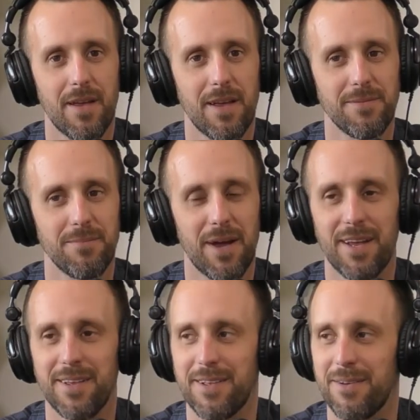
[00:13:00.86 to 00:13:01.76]
uh, my,
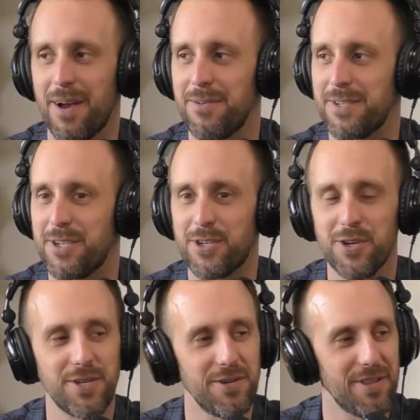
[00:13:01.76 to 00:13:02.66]
I was in
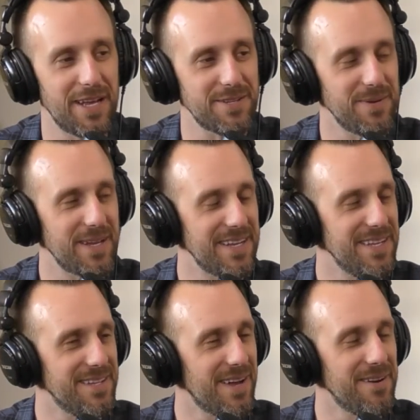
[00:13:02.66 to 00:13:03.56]
jury duty last week, and
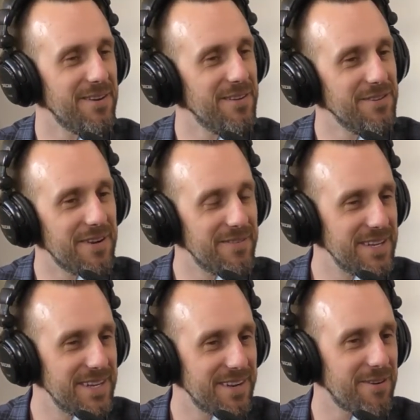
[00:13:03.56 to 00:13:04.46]
it's I don't know you never
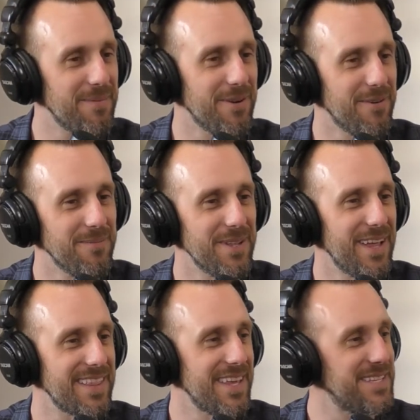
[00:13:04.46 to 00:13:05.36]
did criminal, but
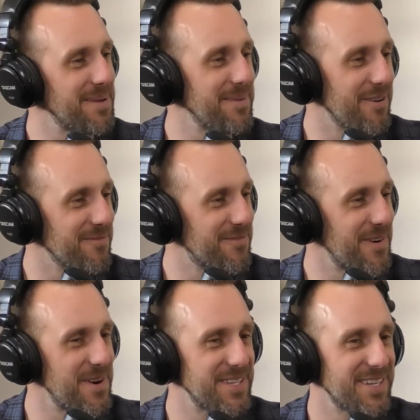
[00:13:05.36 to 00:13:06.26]
like they sent me home
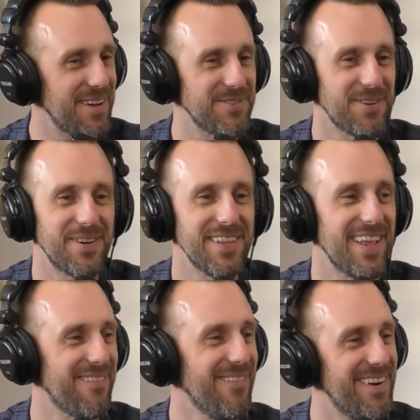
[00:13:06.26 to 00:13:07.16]
first. So I was wondering
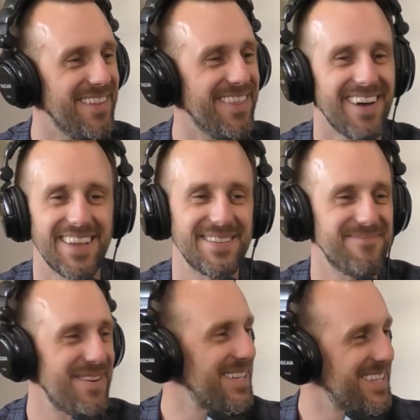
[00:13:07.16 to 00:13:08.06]
like what are the thoughts and
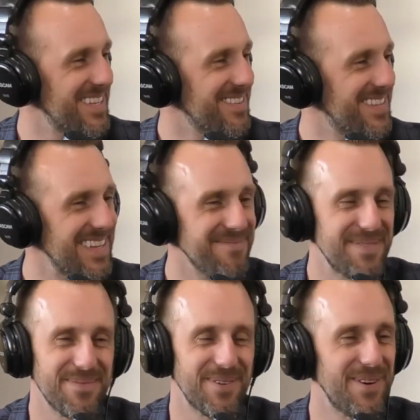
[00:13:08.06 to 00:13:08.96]
process of sending
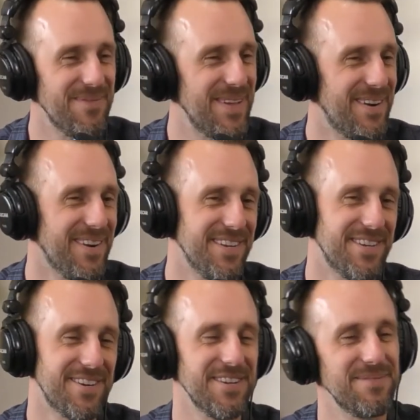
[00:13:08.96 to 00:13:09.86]
people home that are on
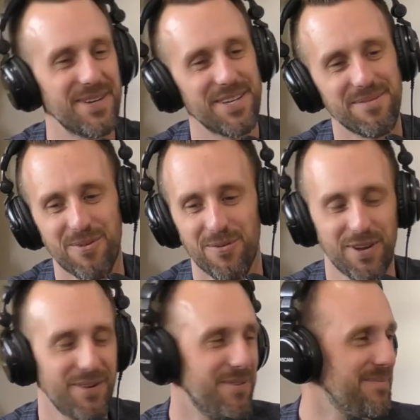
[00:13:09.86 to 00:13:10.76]
juries, but you're more
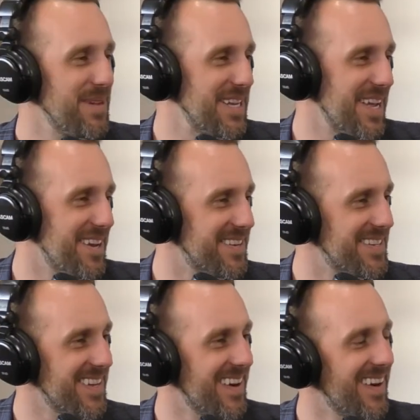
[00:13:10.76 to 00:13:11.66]
working with mediators.
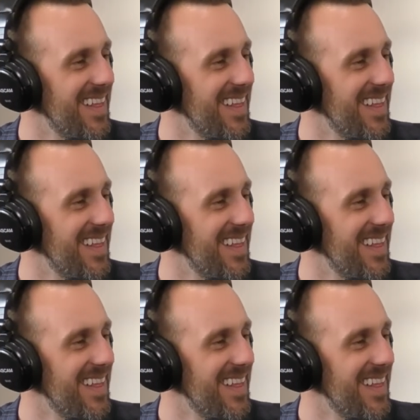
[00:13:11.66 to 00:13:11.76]
So